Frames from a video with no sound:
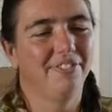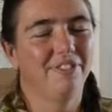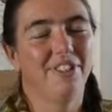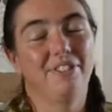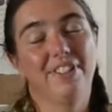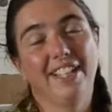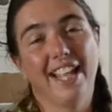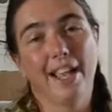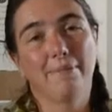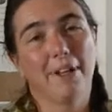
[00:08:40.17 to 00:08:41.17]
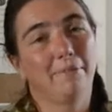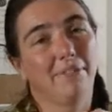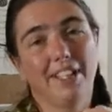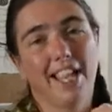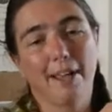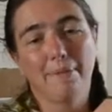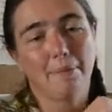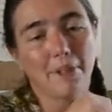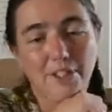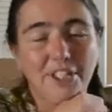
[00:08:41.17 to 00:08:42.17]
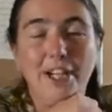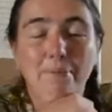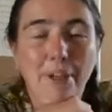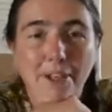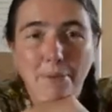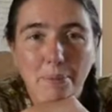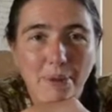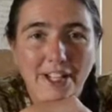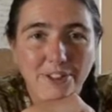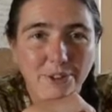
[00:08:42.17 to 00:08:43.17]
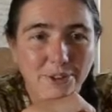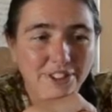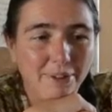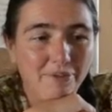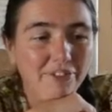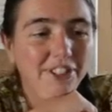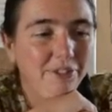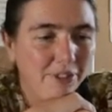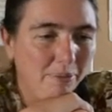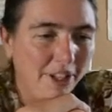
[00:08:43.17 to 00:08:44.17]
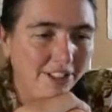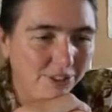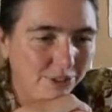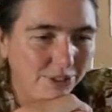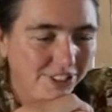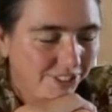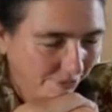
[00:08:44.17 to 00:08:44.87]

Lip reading: We're really happy. I'm really happy. I'm going to share many more plant stories. I'm filled with plant stories